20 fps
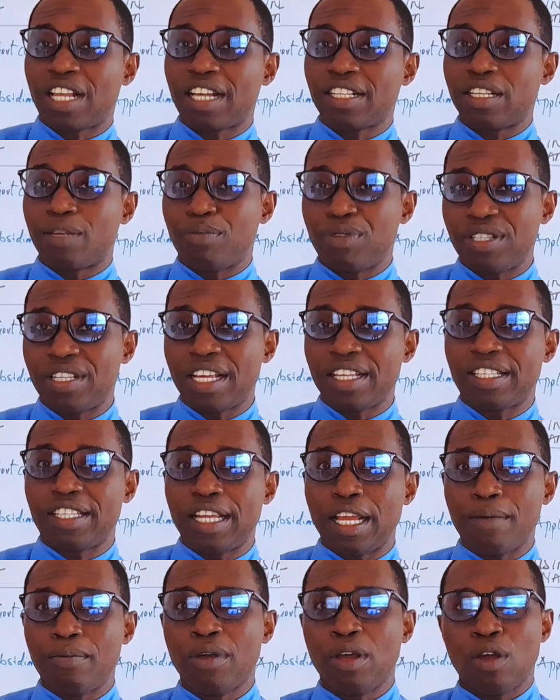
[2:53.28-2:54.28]
as a business
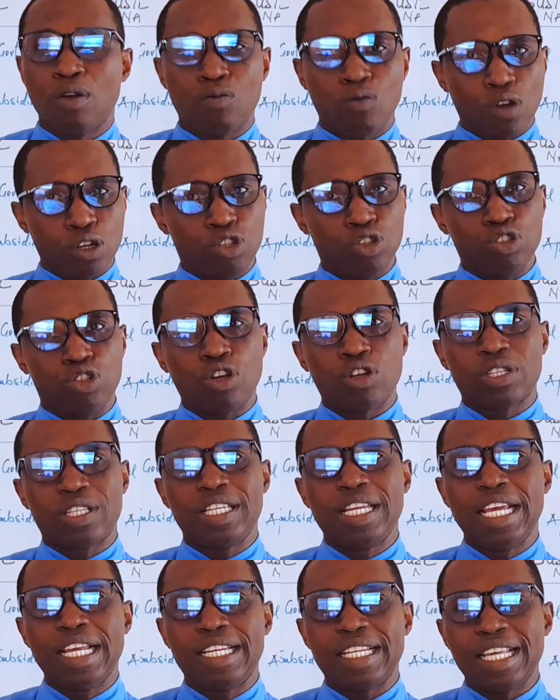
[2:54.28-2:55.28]
name, what you just
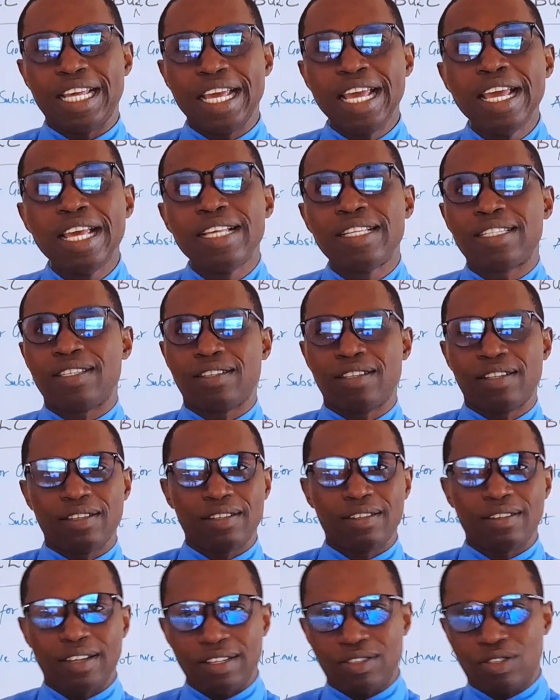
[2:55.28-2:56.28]
need is
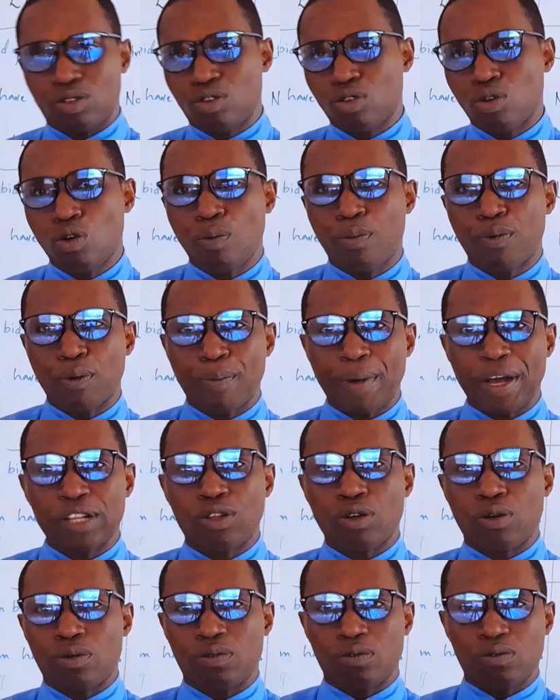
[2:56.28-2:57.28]
the sole
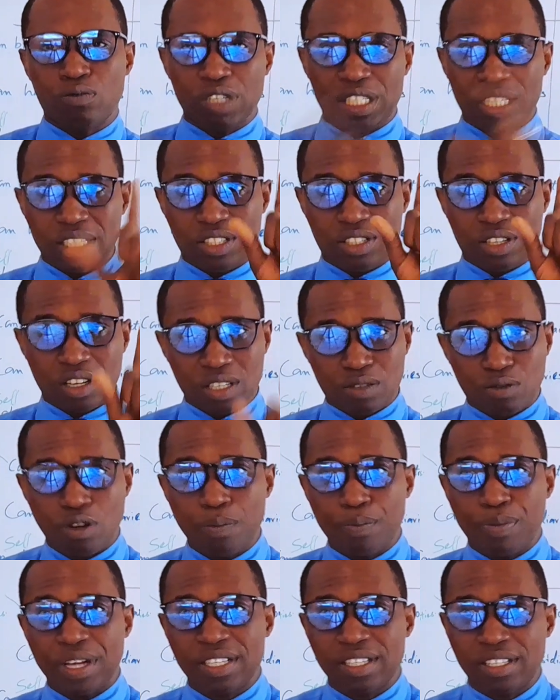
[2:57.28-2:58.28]
proprietor, which is just
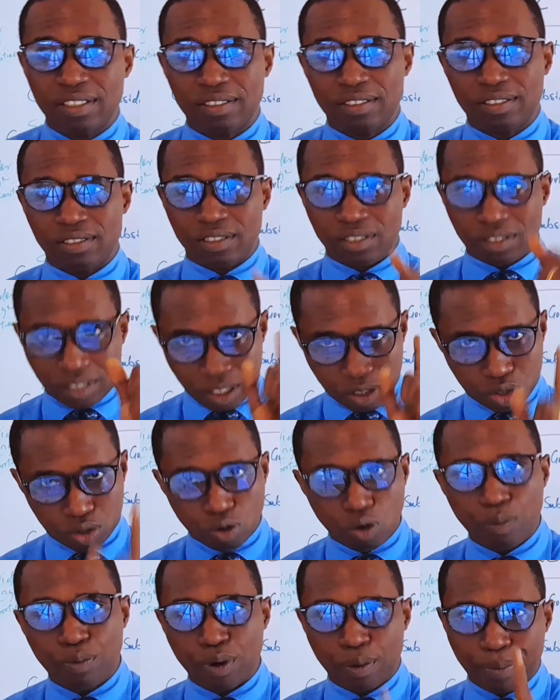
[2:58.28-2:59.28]
one person. The
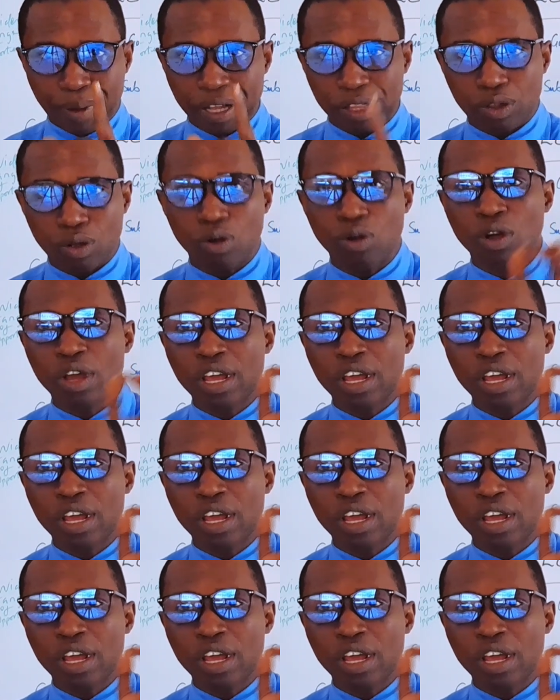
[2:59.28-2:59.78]
sole proprietor